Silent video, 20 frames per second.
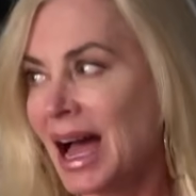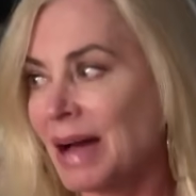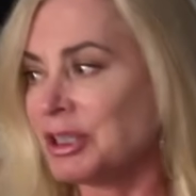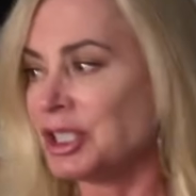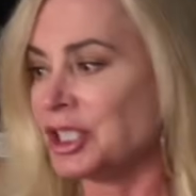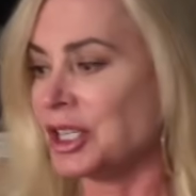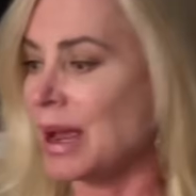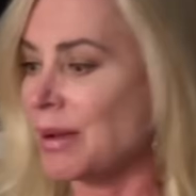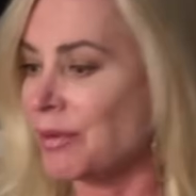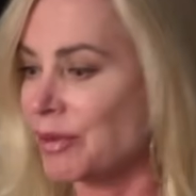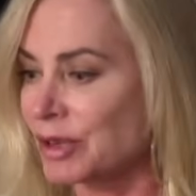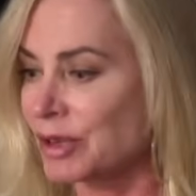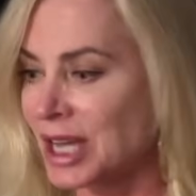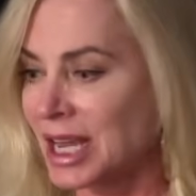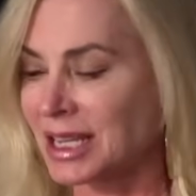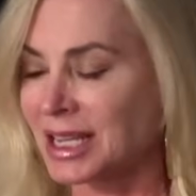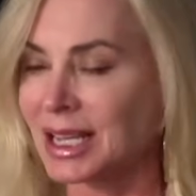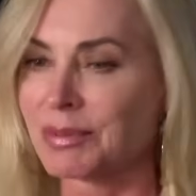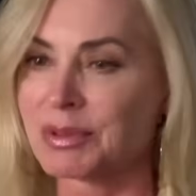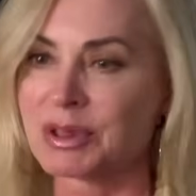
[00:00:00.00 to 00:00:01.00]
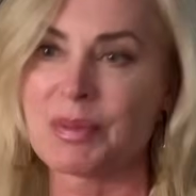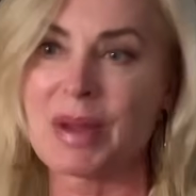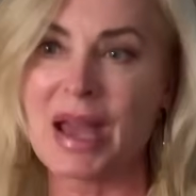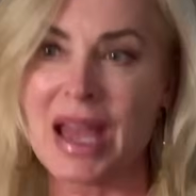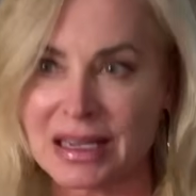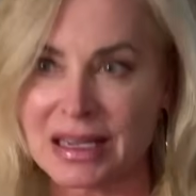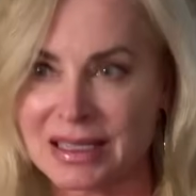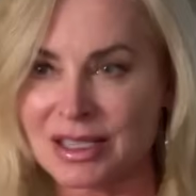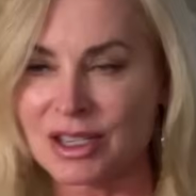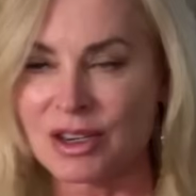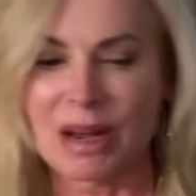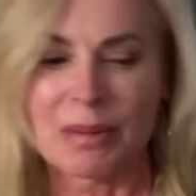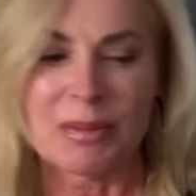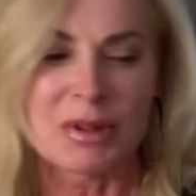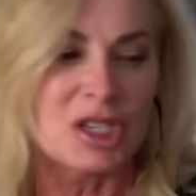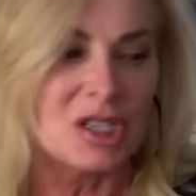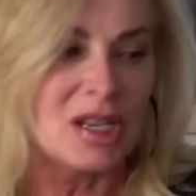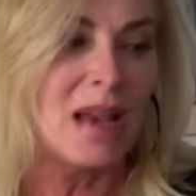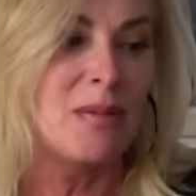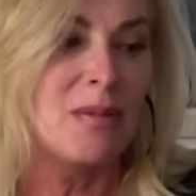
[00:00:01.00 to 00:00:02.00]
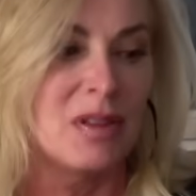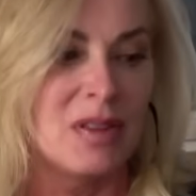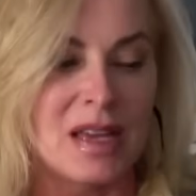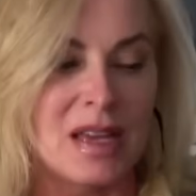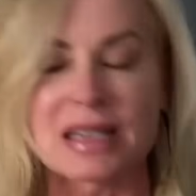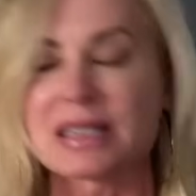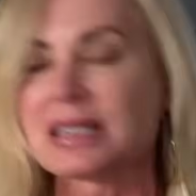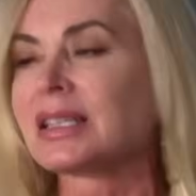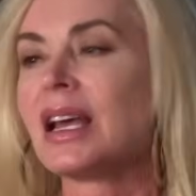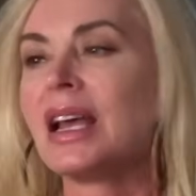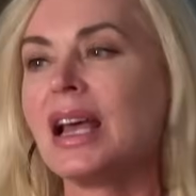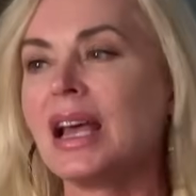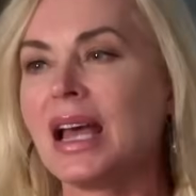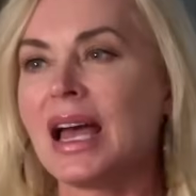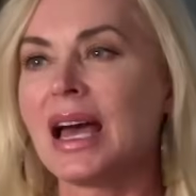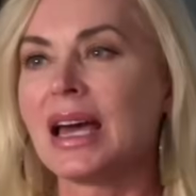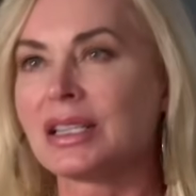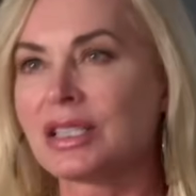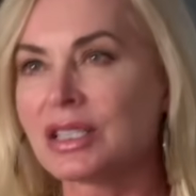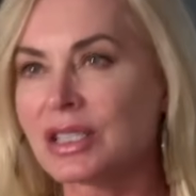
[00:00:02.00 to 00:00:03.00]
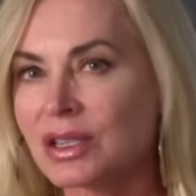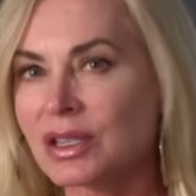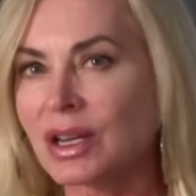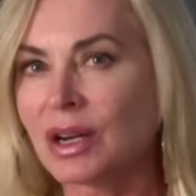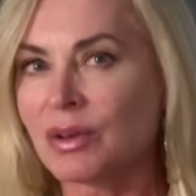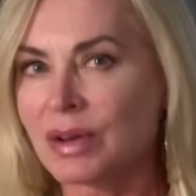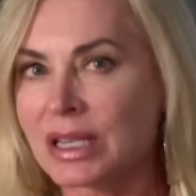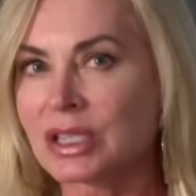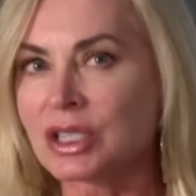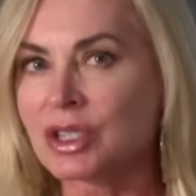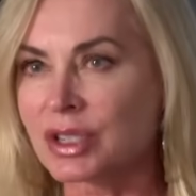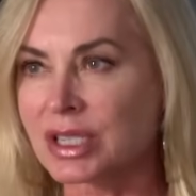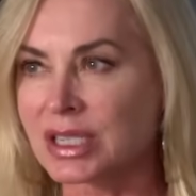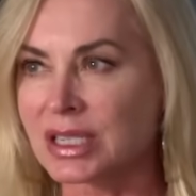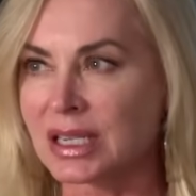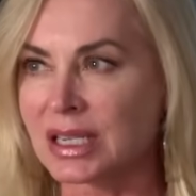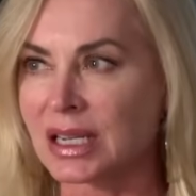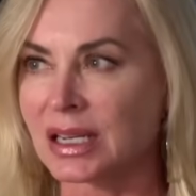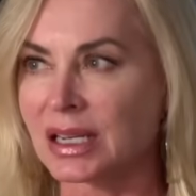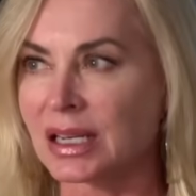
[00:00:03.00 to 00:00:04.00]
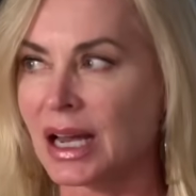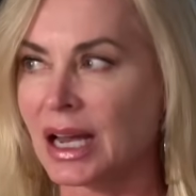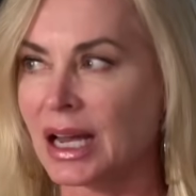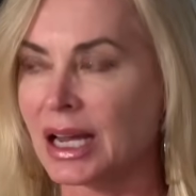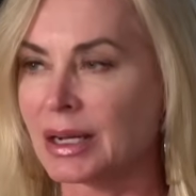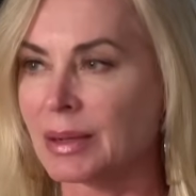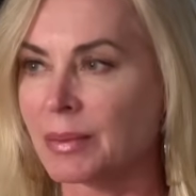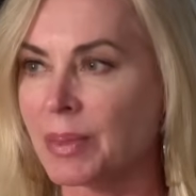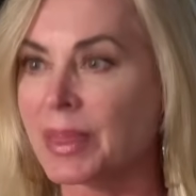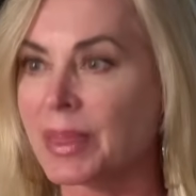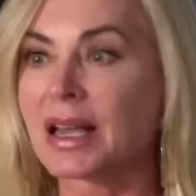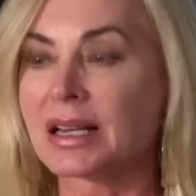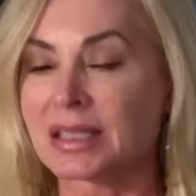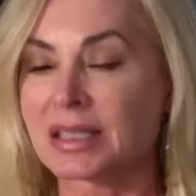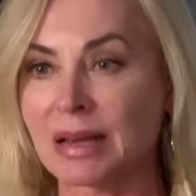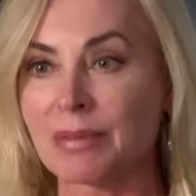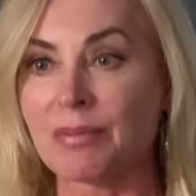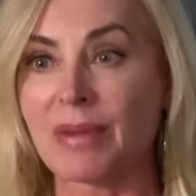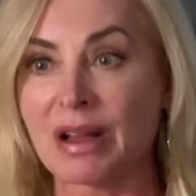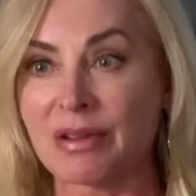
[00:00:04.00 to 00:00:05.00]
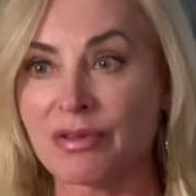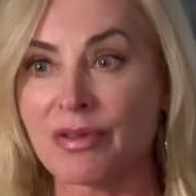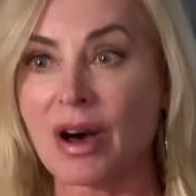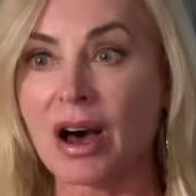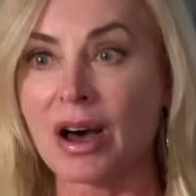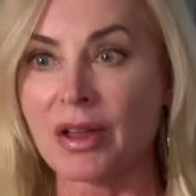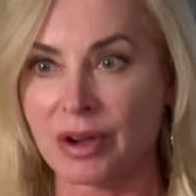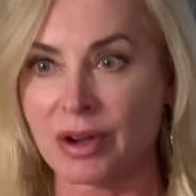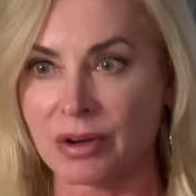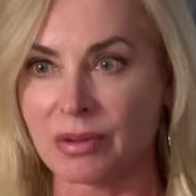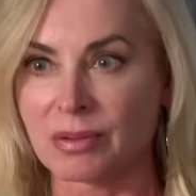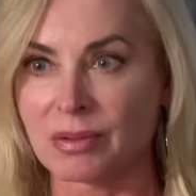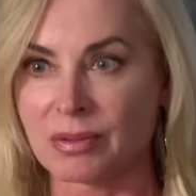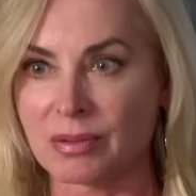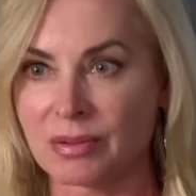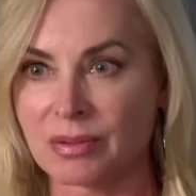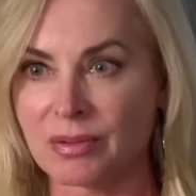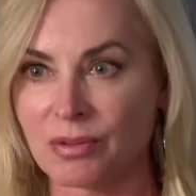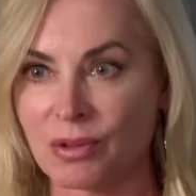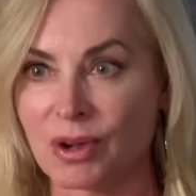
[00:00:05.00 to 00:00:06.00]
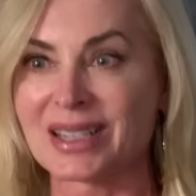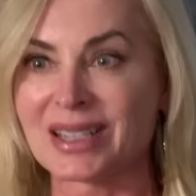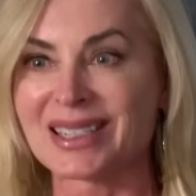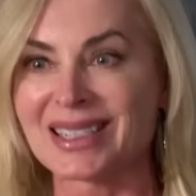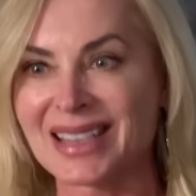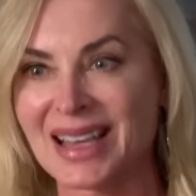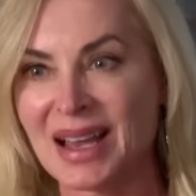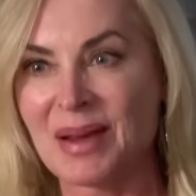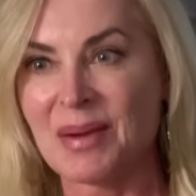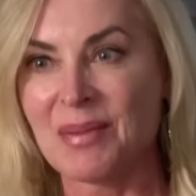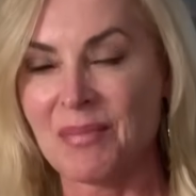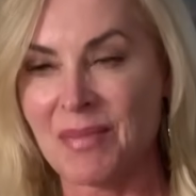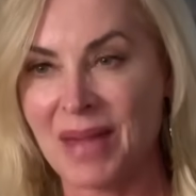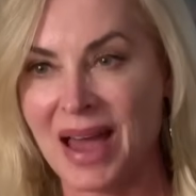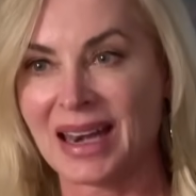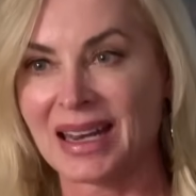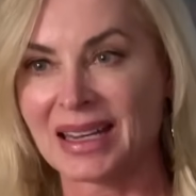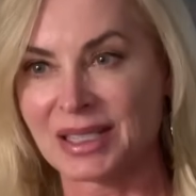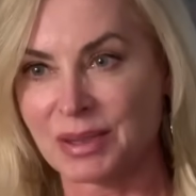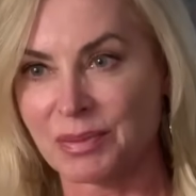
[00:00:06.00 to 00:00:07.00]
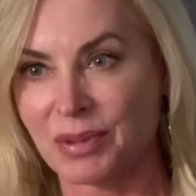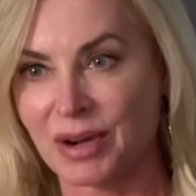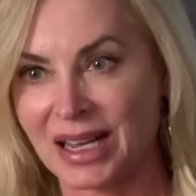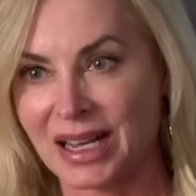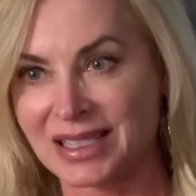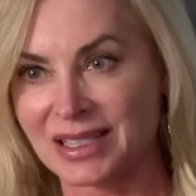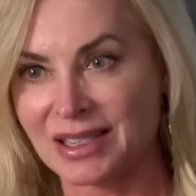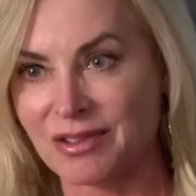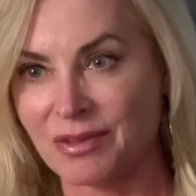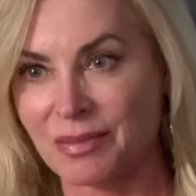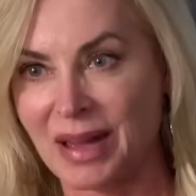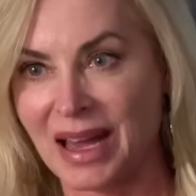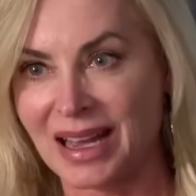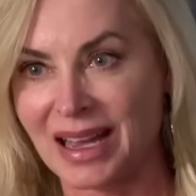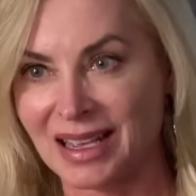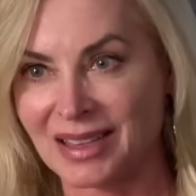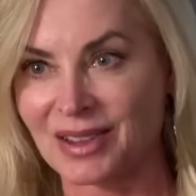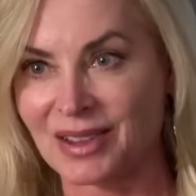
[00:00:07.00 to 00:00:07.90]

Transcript: I'm ashamed for taking up space. You know, I'm ashamed of this. And it's so interesting because my father was manic depressive back in